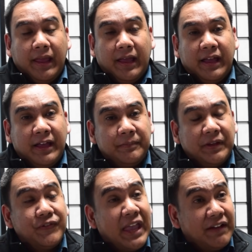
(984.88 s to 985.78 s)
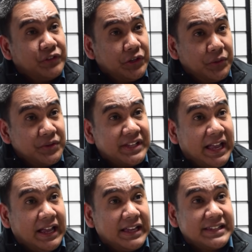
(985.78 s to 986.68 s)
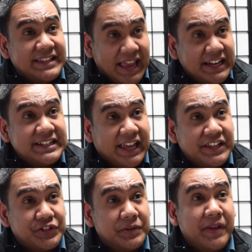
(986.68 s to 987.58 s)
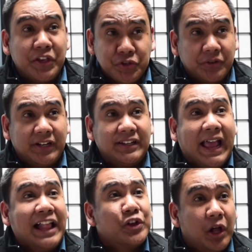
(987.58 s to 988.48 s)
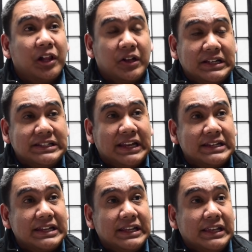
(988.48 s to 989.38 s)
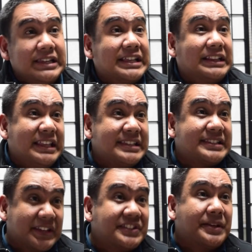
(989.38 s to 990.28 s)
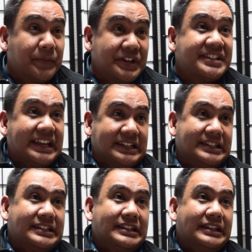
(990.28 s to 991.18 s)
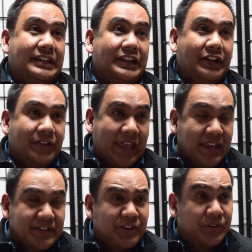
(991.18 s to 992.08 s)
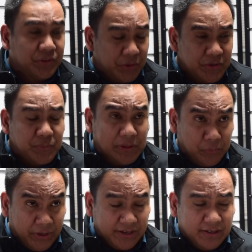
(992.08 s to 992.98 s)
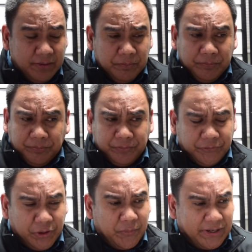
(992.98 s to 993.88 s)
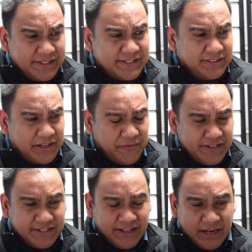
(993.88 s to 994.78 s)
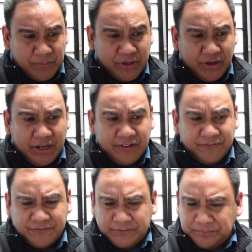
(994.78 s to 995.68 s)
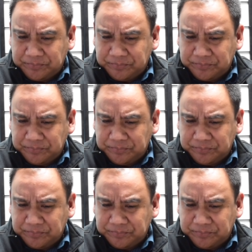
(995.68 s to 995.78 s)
If you have to use a sanitizer, make sure that the alcohol content is at least 60%, okay? So those will work towards decreasing the number of